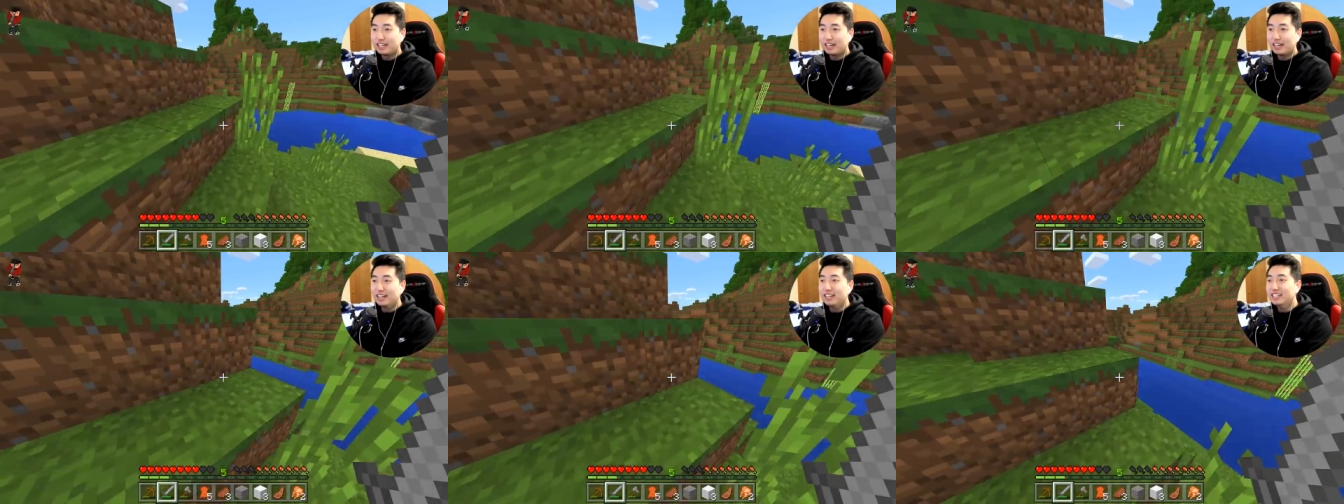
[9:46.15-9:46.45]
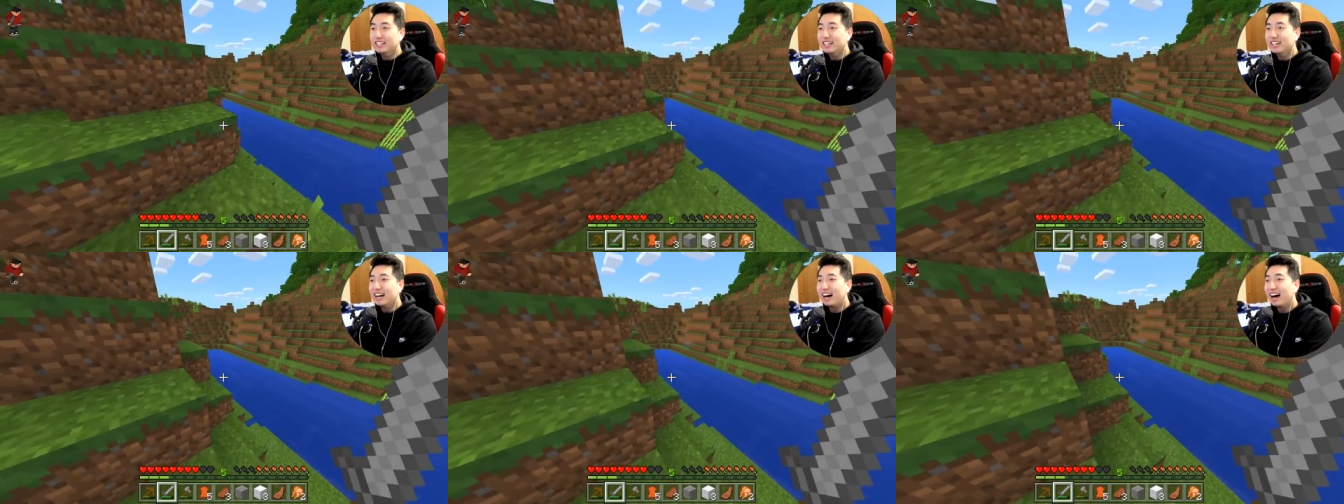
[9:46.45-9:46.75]

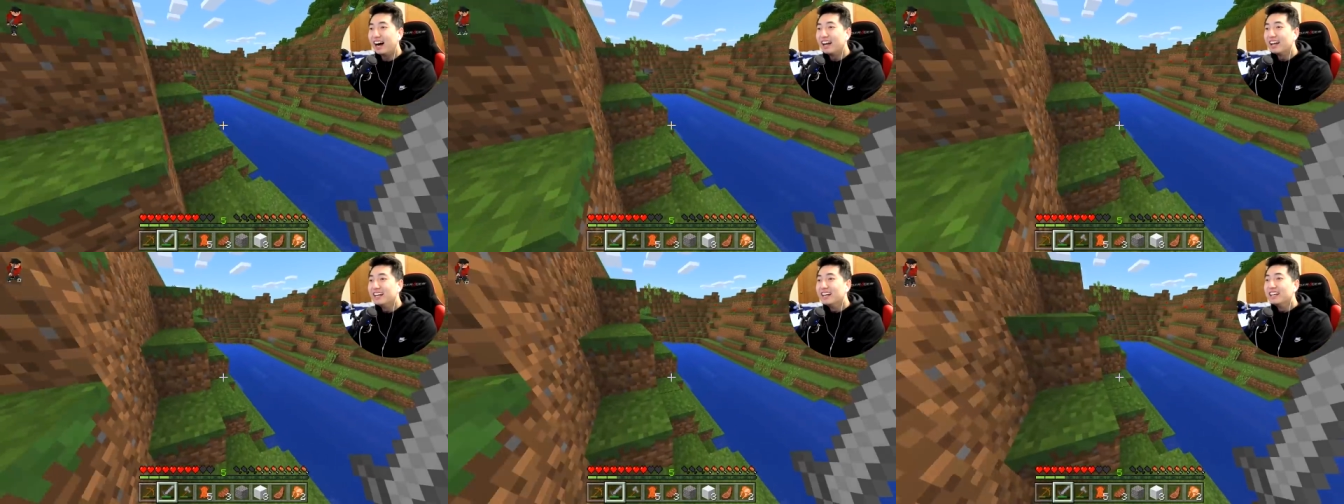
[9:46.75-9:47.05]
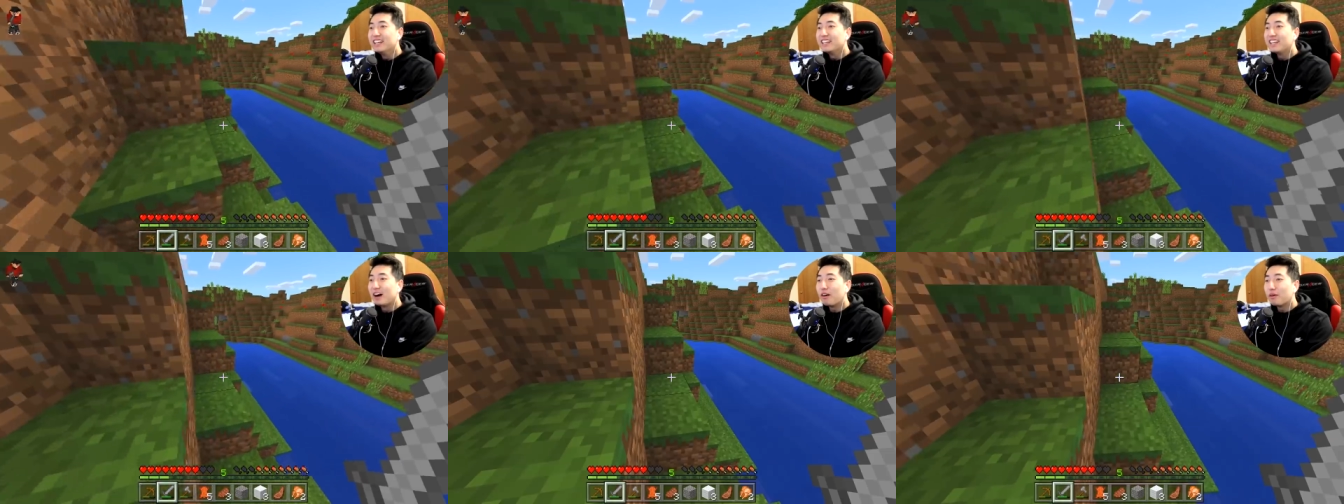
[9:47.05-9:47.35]

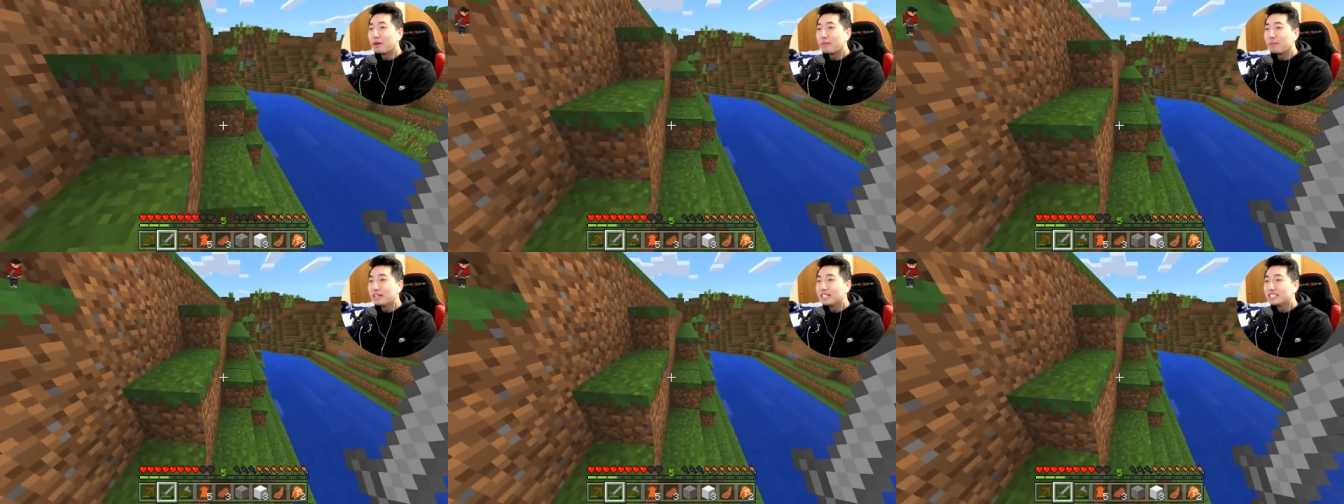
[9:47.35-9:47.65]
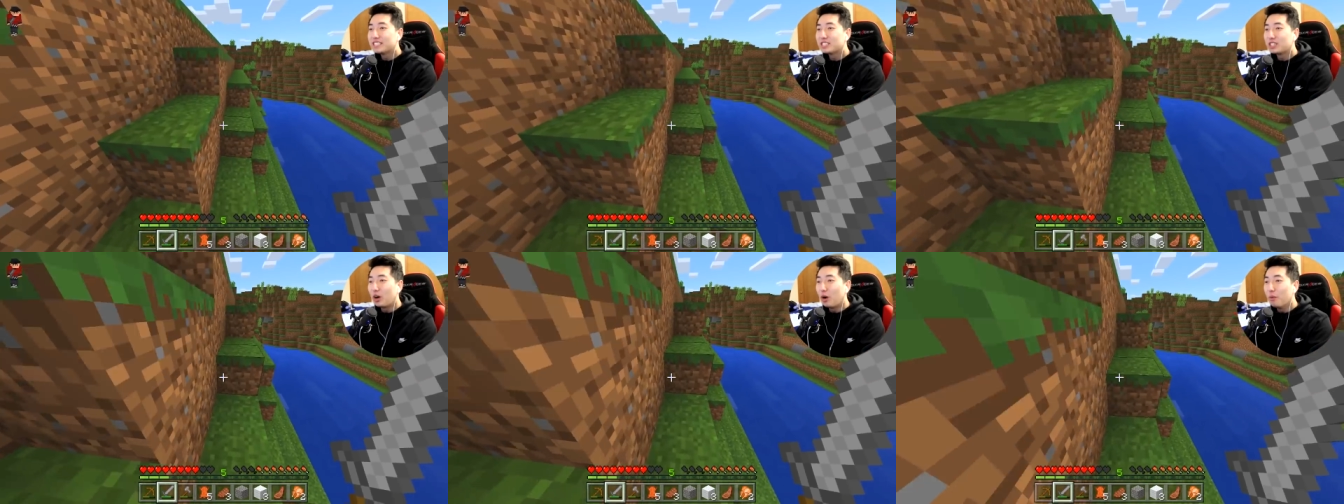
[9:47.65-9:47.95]
That would have
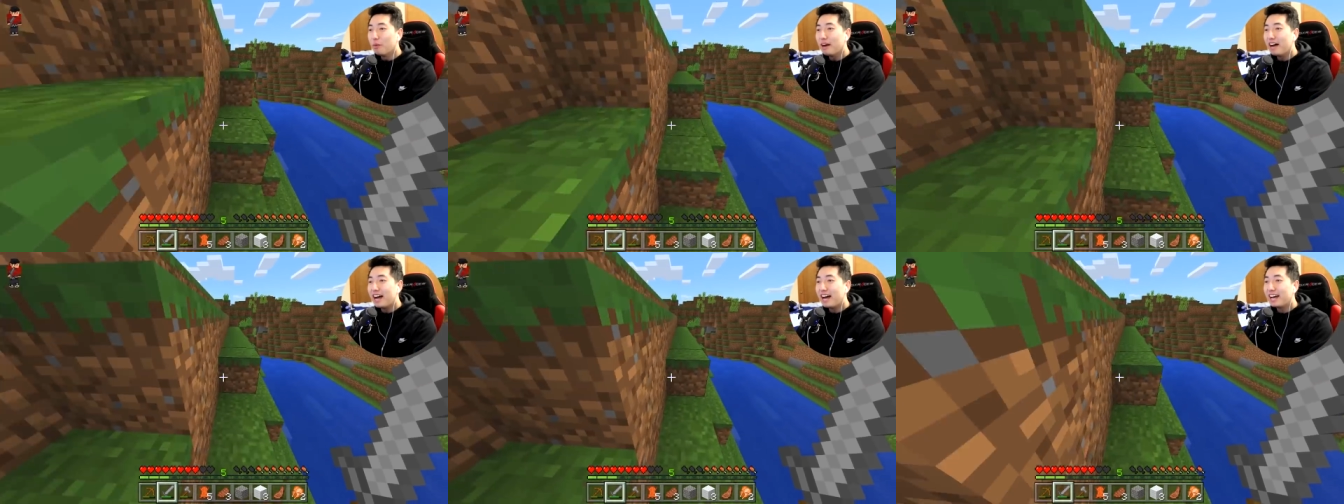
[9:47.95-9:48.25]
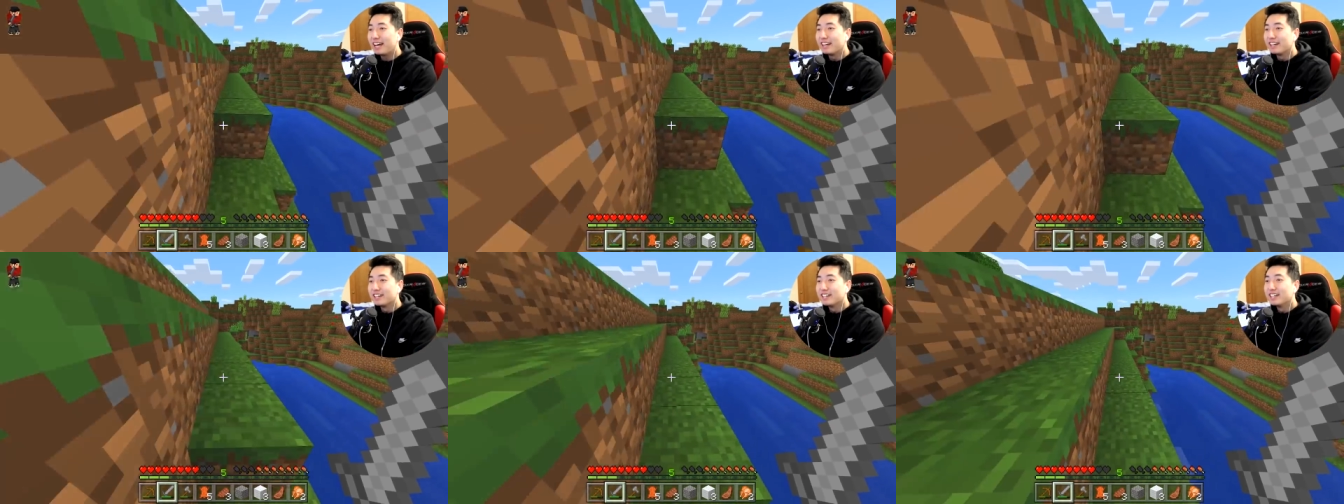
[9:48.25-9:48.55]
been so
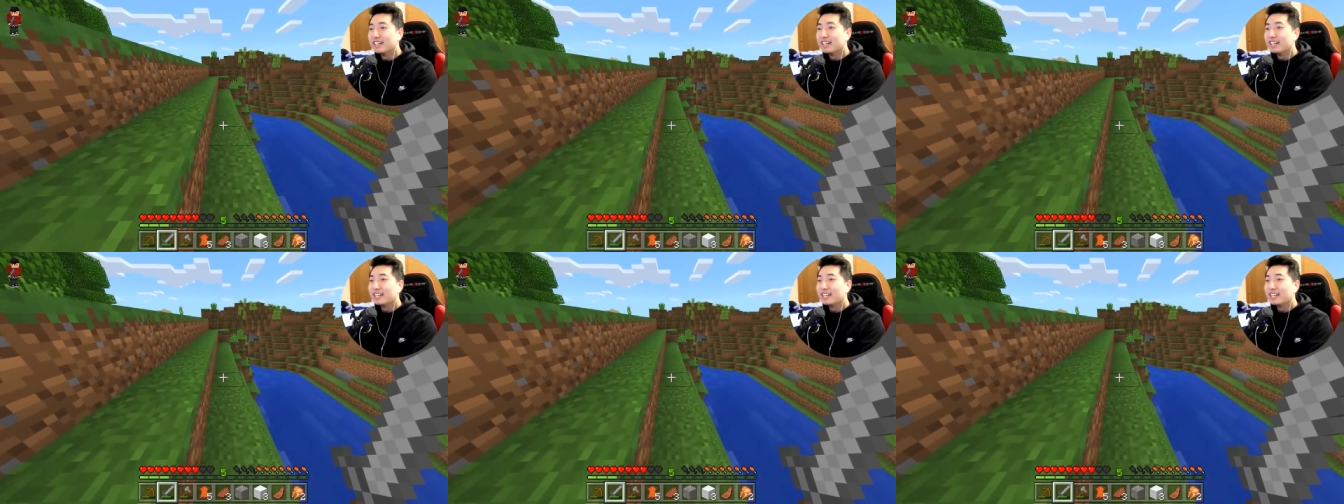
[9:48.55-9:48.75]
bad.